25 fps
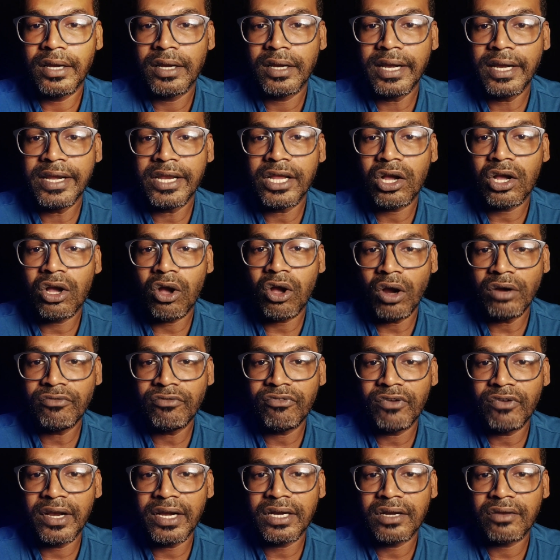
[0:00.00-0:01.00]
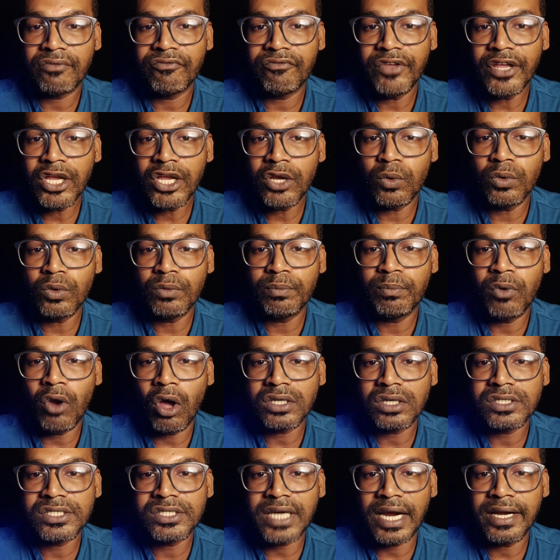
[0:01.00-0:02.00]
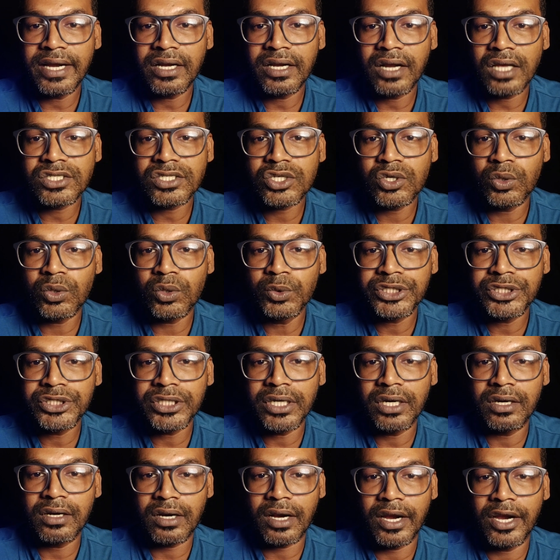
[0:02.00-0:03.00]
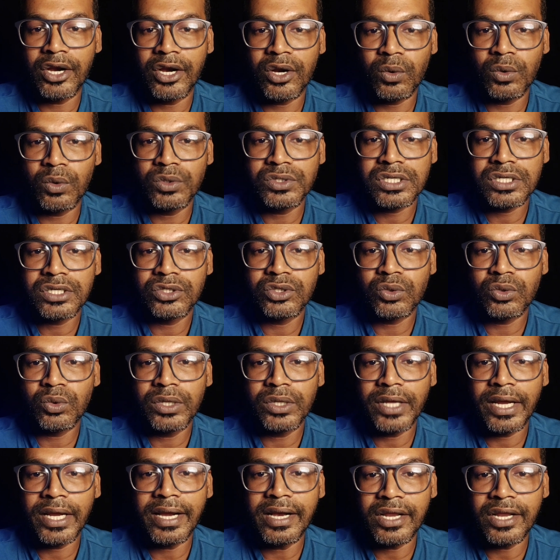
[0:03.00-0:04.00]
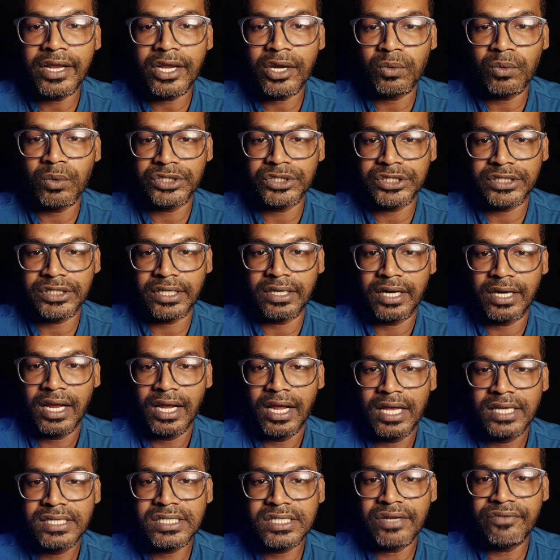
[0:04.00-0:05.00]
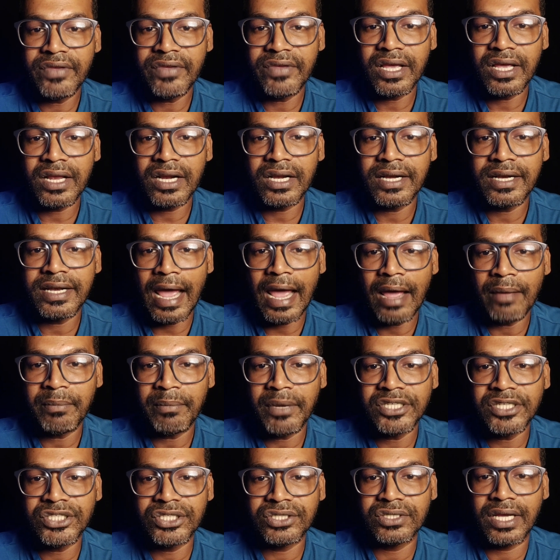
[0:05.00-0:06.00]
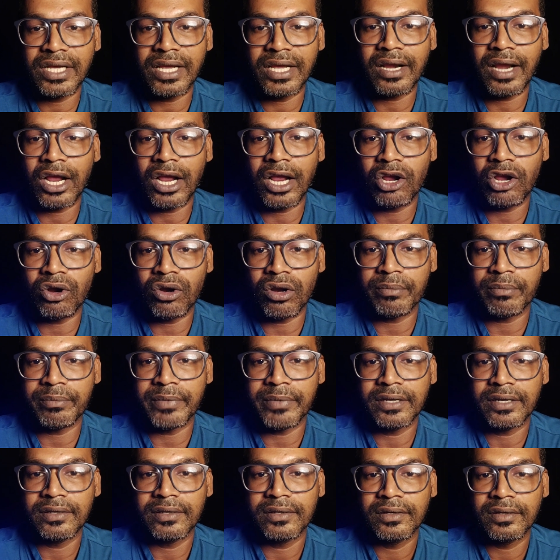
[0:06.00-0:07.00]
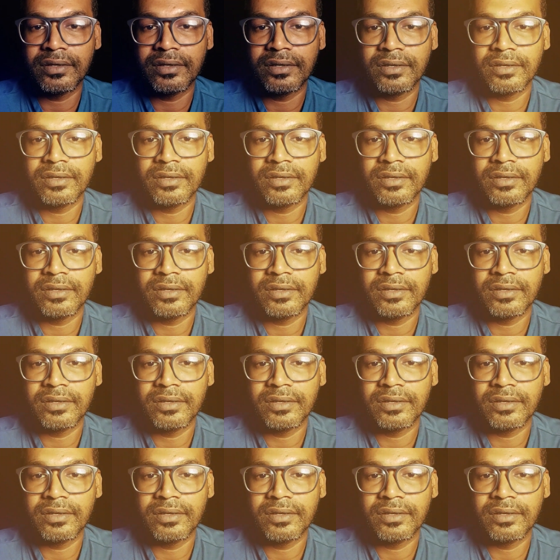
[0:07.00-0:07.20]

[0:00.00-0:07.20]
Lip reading: In a conflict, we could block China's crucial trade routes through the Indian Ocean, severely damaging their economy.